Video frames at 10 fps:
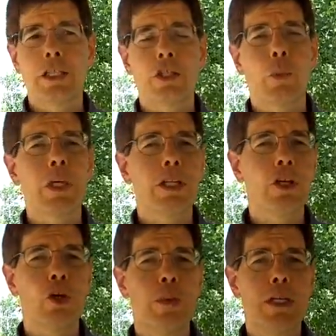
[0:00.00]
so that we
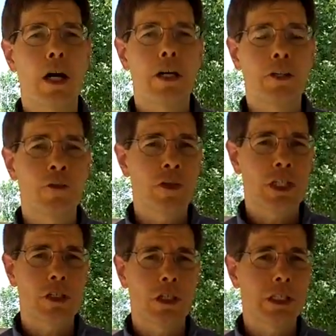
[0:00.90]
can go beyond the
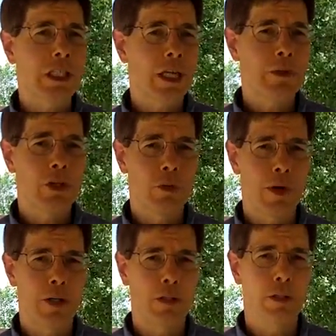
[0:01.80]
physical and chemical
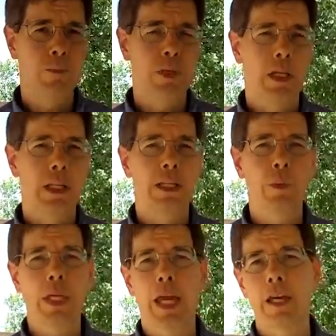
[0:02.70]
model
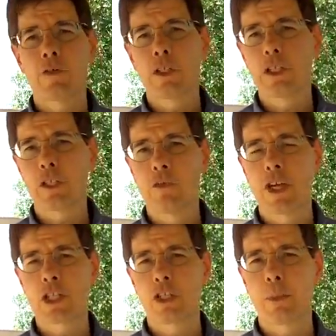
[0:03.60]
that we have in
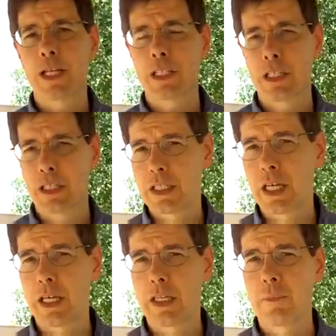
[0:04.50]
conventional medicine
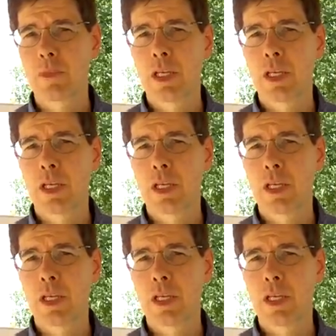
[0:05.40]
today.